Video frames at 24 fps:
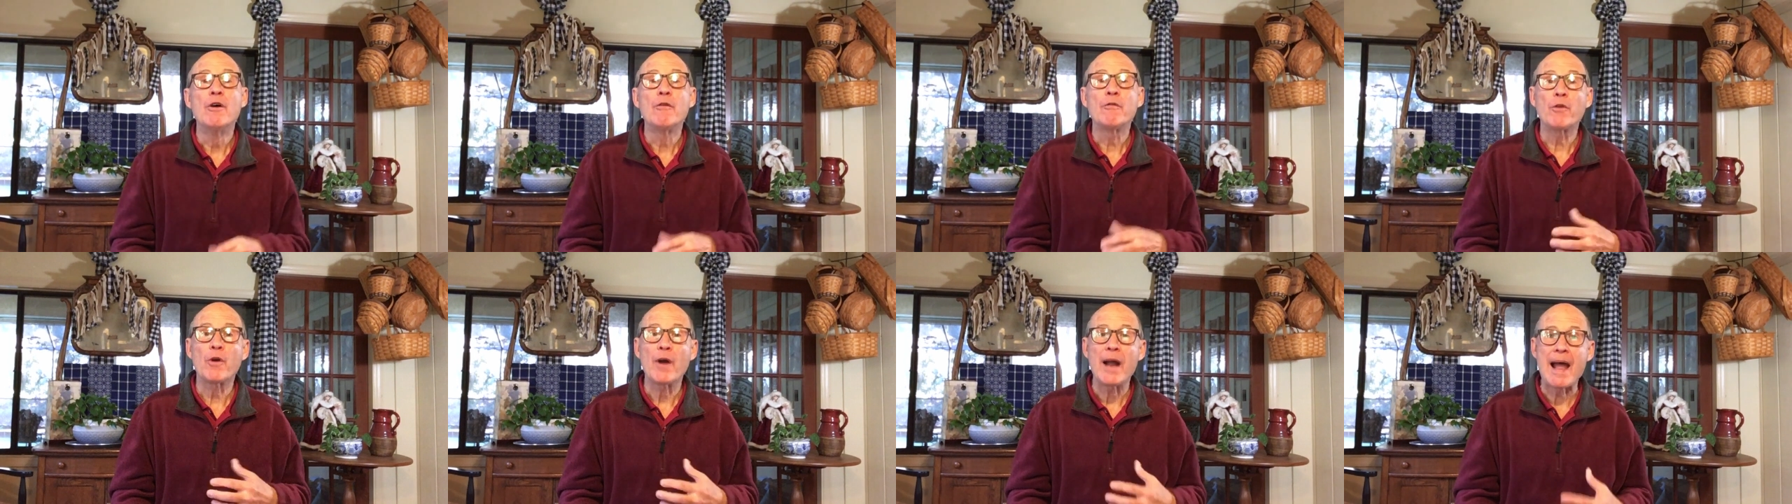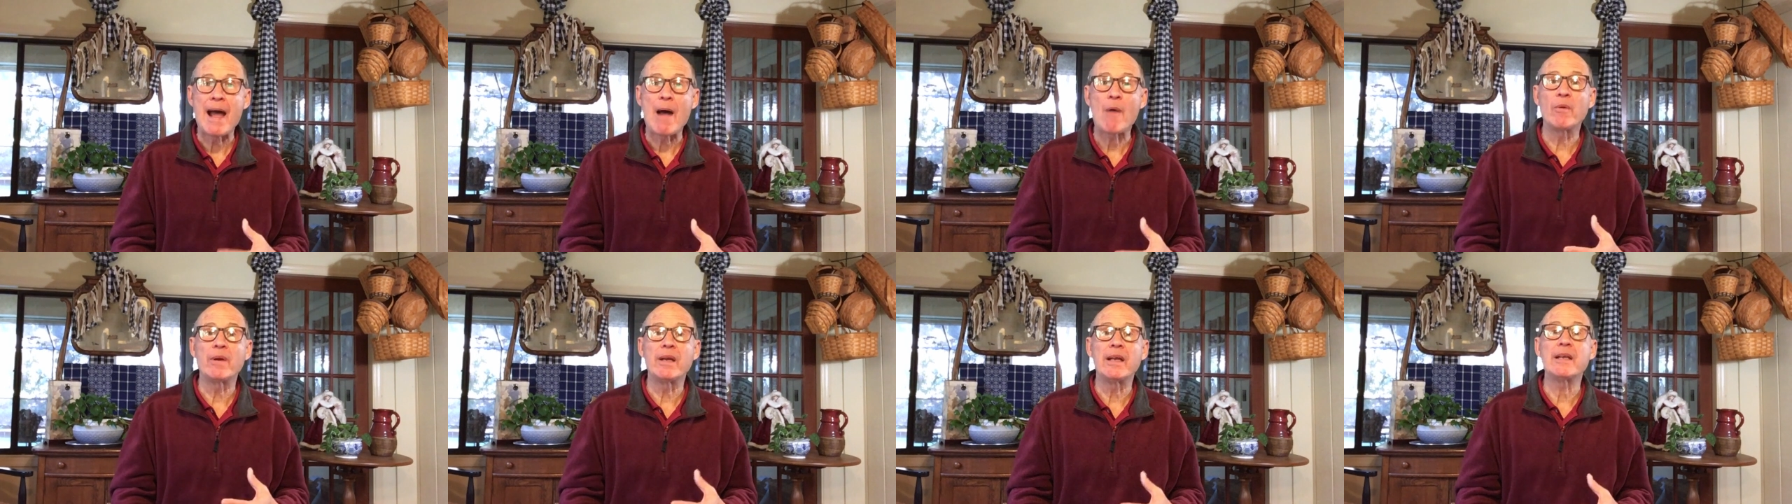for
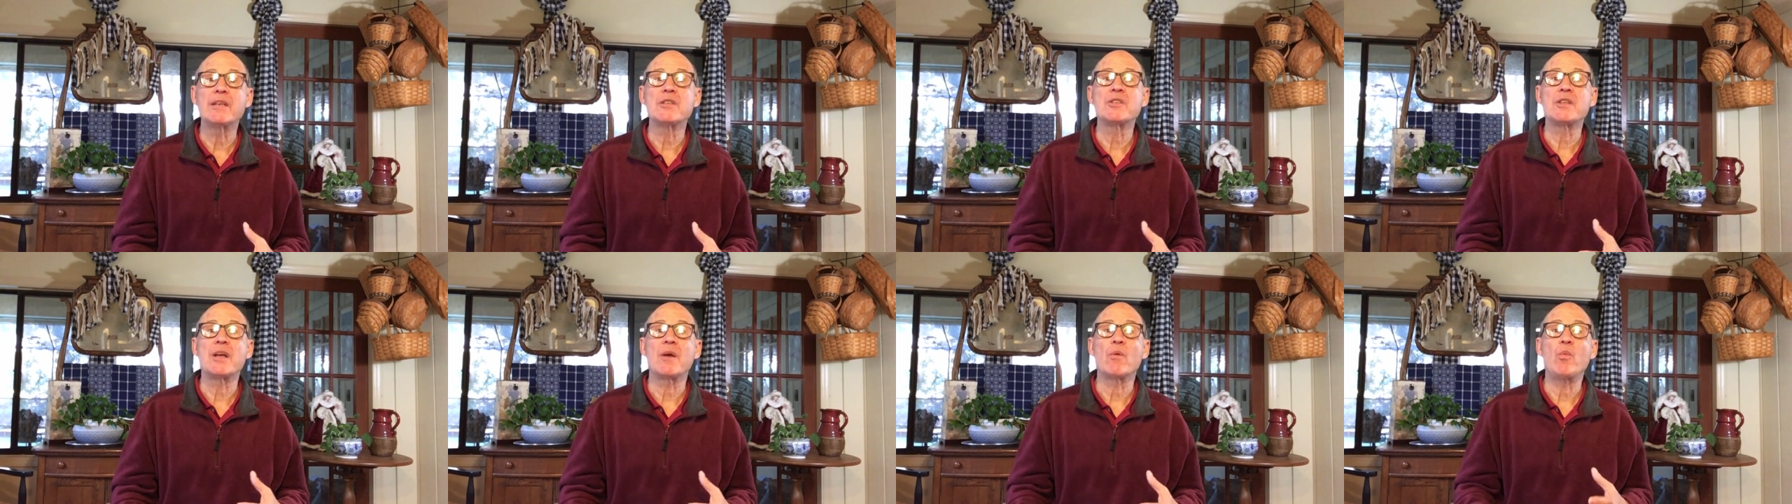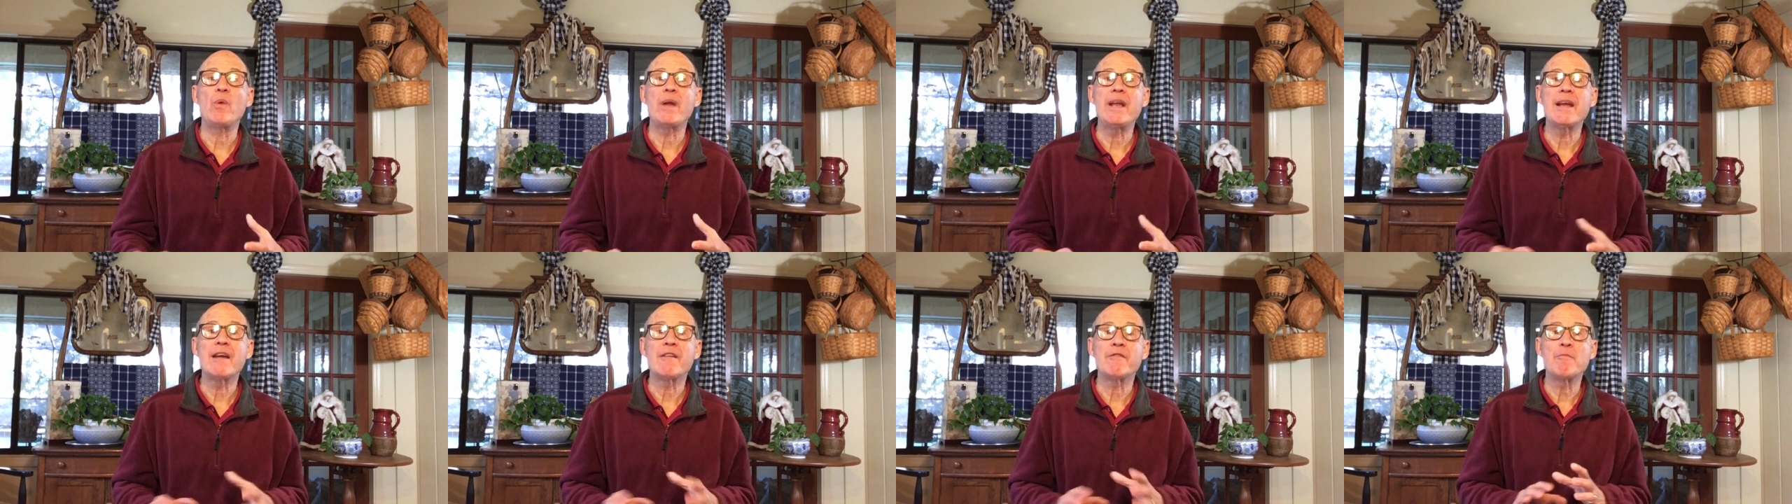how it is that
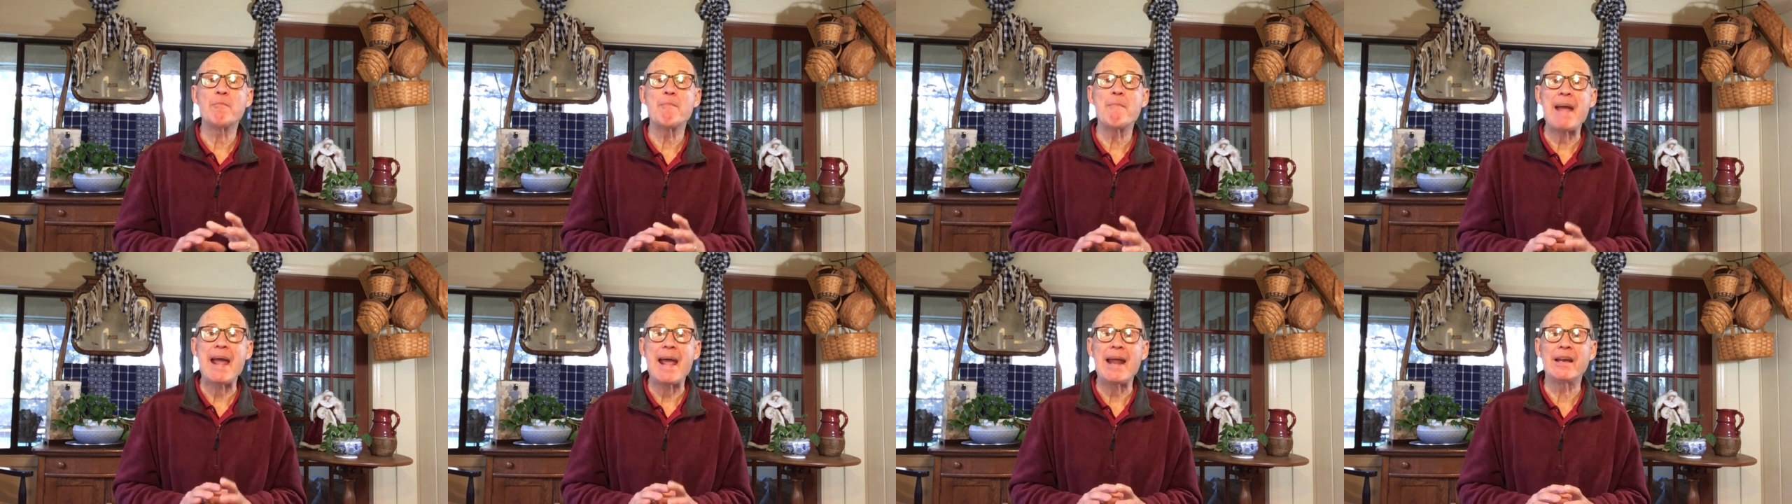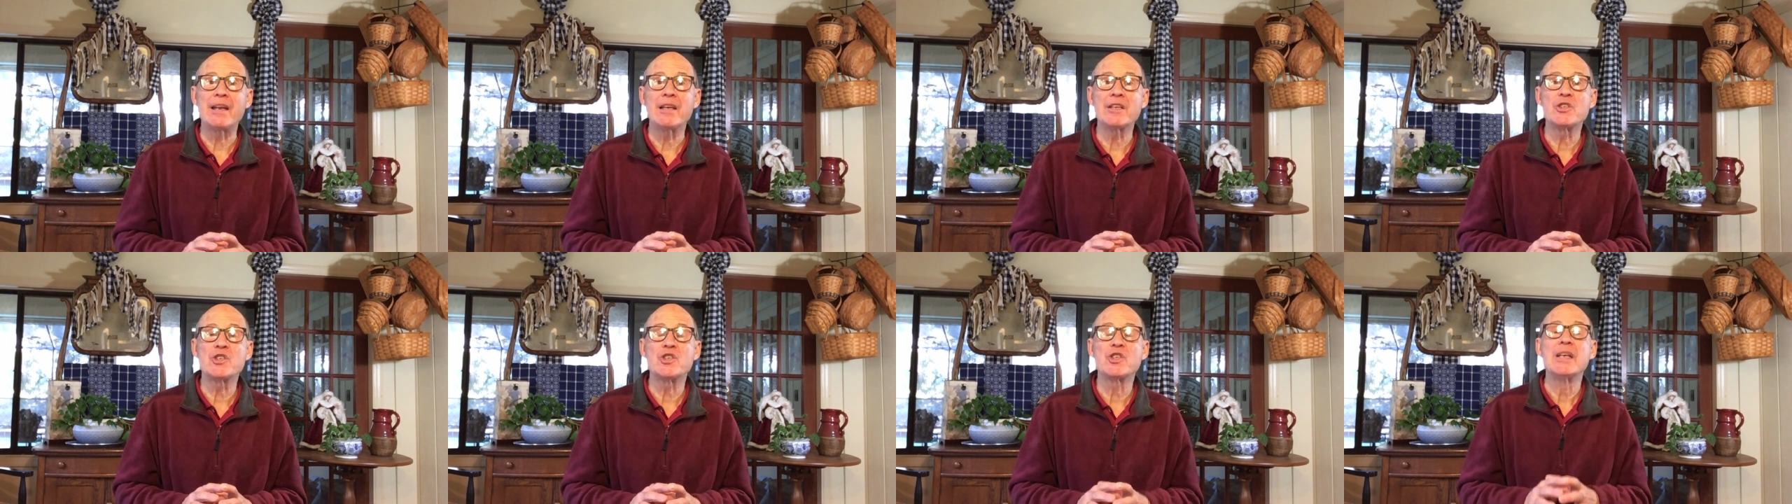we have
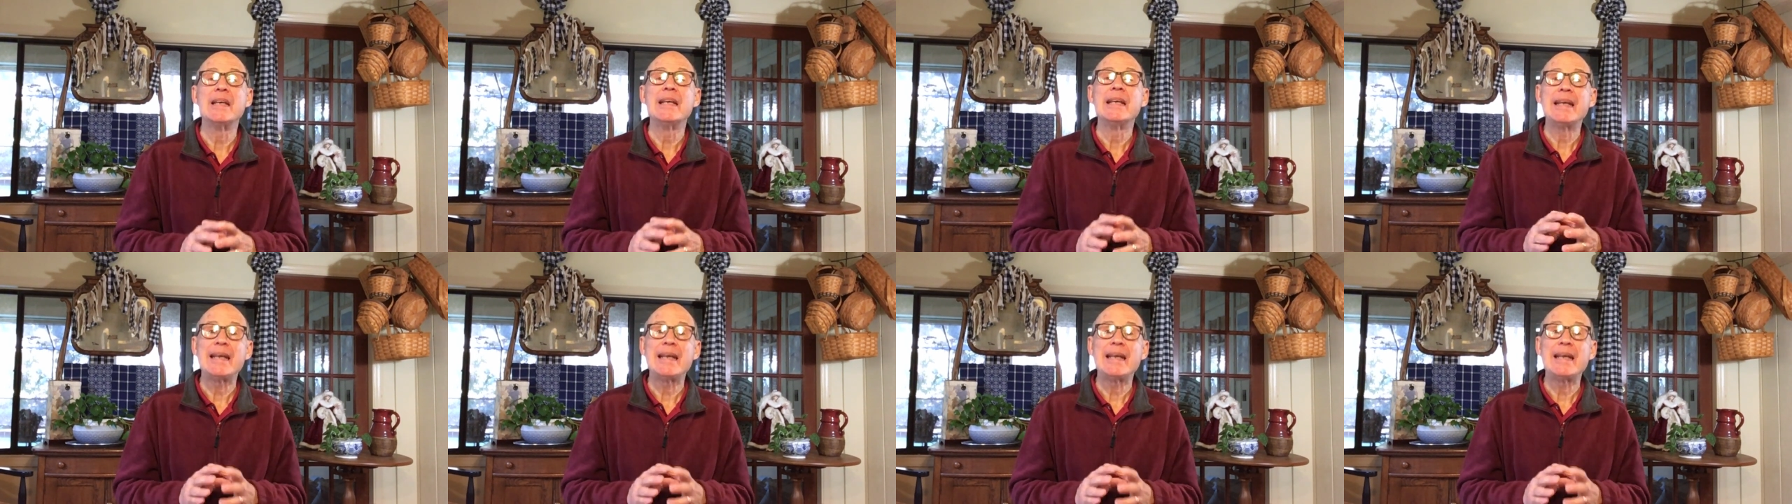managed